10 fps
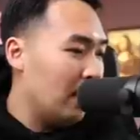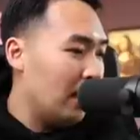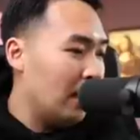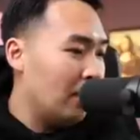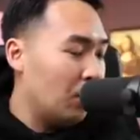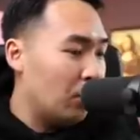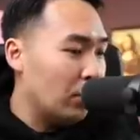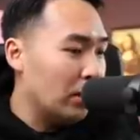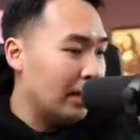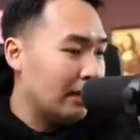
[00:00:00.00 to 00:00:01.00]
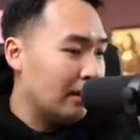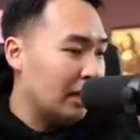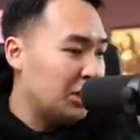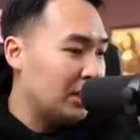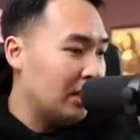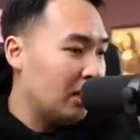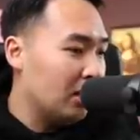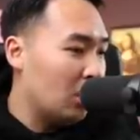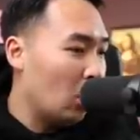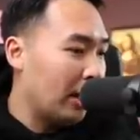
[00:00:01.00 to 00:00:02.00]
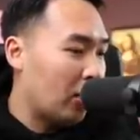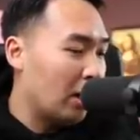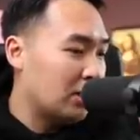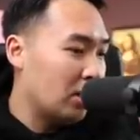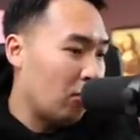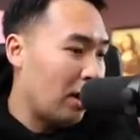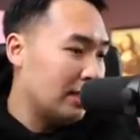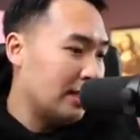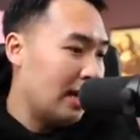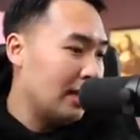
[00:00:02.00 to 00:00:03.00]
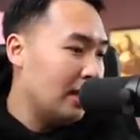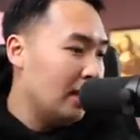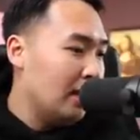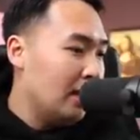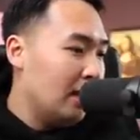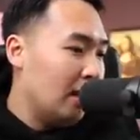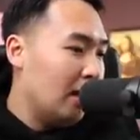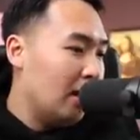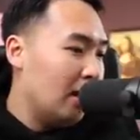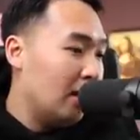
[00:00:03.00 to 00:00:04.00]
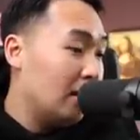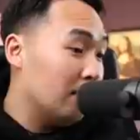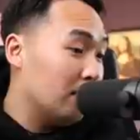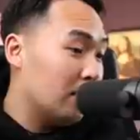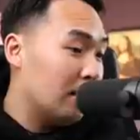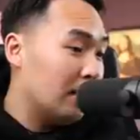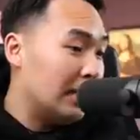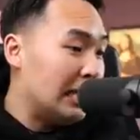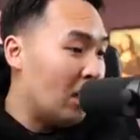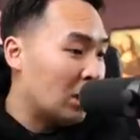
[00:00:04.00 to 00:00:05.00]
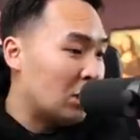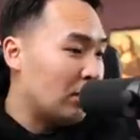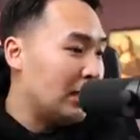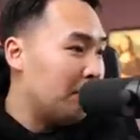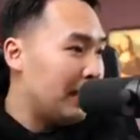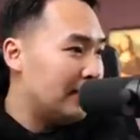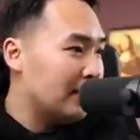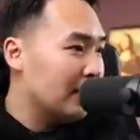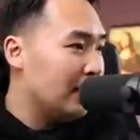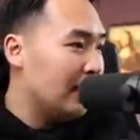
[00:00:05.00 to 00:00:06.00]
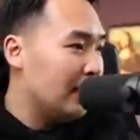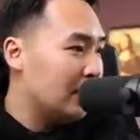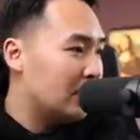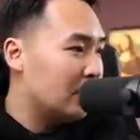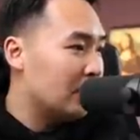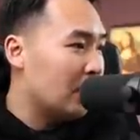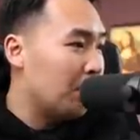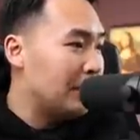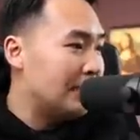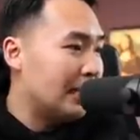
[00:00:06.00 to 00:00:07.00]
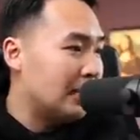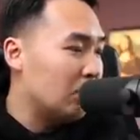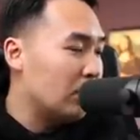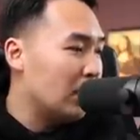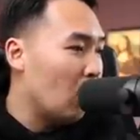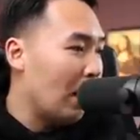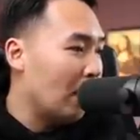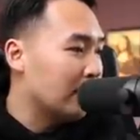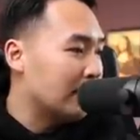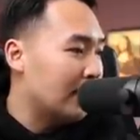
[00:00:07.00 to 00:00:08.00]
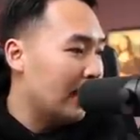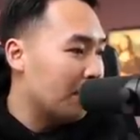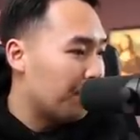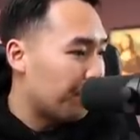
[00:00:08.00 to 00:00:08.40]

and if we look at the legend here going across to the right side, uh, the neon green basically is companies that did really well on the day.